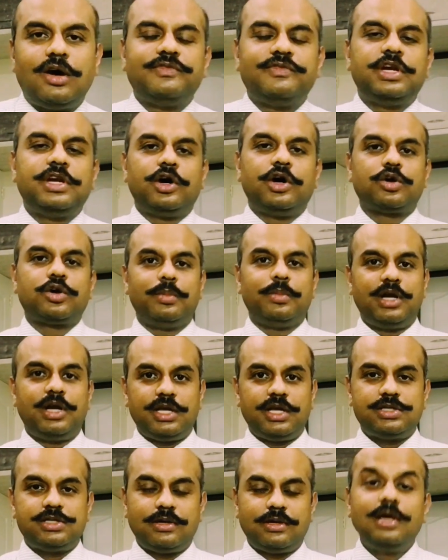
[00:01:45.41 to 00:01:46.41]

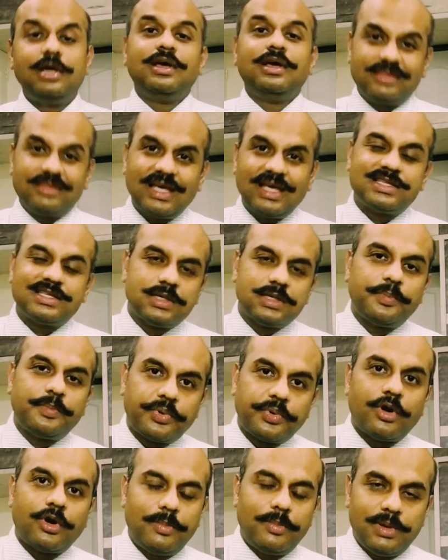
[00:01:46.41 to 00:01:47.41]
documentation. That's a
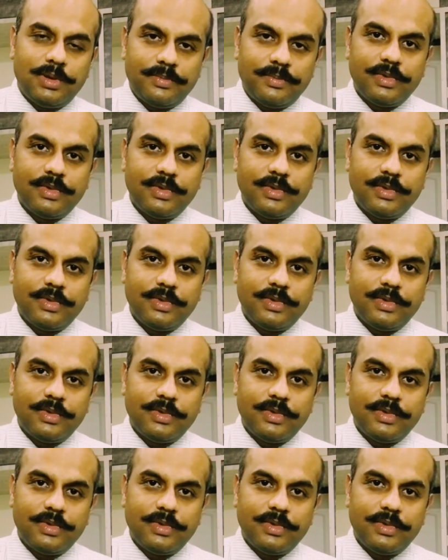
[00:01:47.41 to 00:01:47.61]
problem.